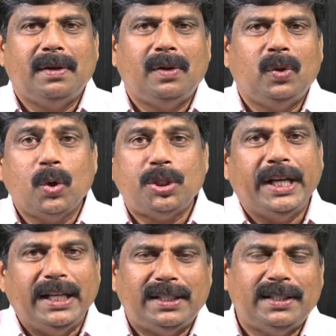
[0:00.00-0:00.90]
those
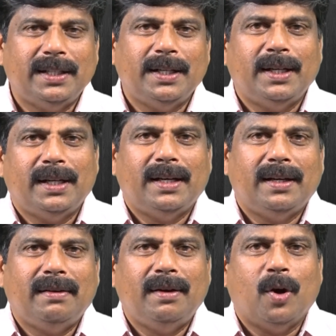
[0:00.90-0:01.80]
days,
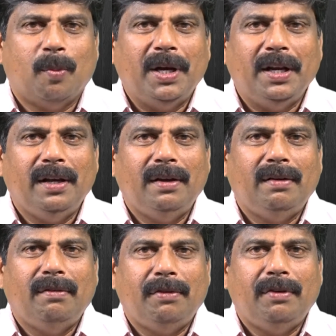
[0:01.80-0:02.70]

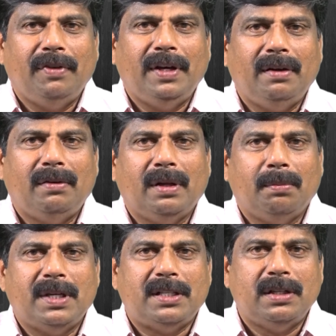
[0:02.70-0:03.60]
normally
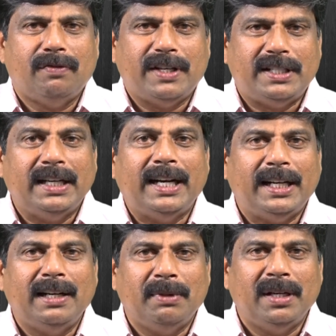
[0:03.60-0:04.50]
the first
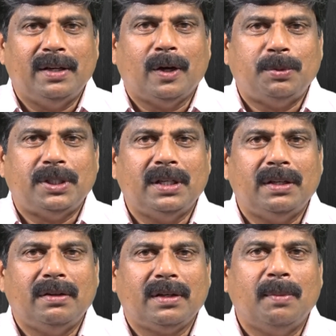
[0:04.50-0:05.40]
entertainment
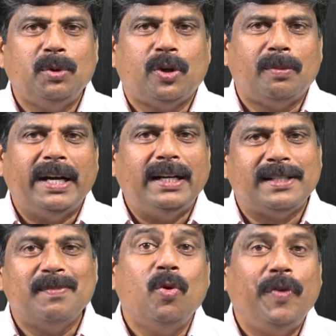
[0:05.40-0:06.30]
option come to our mind is
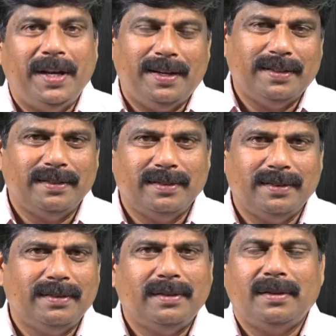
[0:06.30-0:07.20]
a movie.
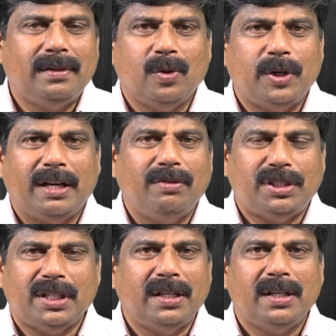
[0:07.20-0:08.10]
No
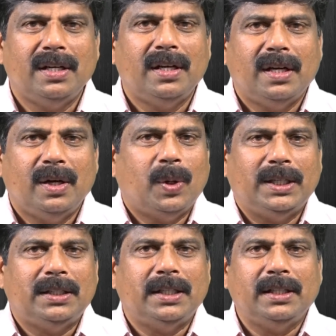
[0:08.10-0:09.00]
television, no
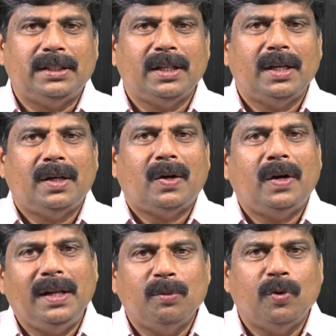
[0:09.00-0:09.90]
other things,
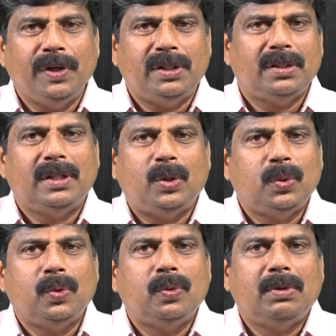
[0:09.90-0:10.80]
only movies. That
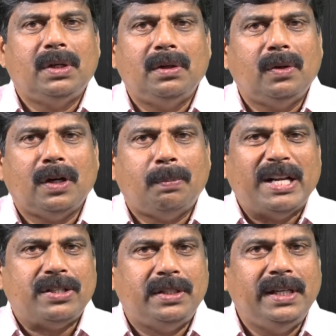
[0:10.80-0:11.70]
too, not
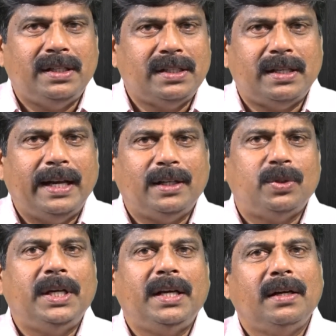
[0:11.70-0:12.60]
plush theaters like
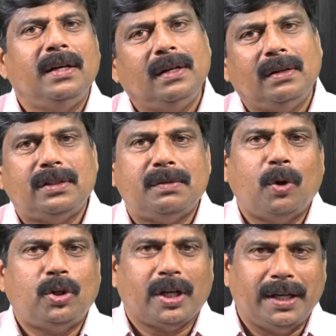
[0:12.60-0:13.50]
today,
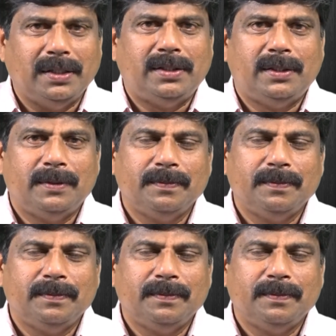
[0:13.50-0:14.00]
small talkies.